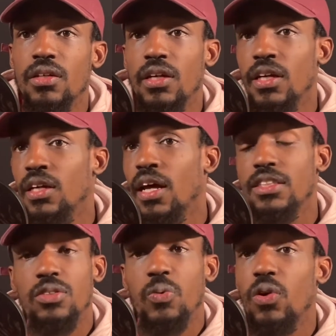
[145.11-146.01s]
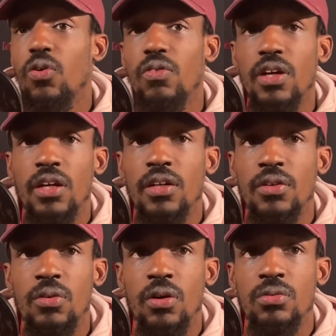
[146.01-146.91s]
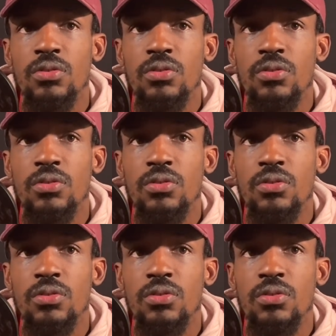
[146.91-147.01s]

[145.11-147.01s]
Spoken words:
And I just went over there, you know.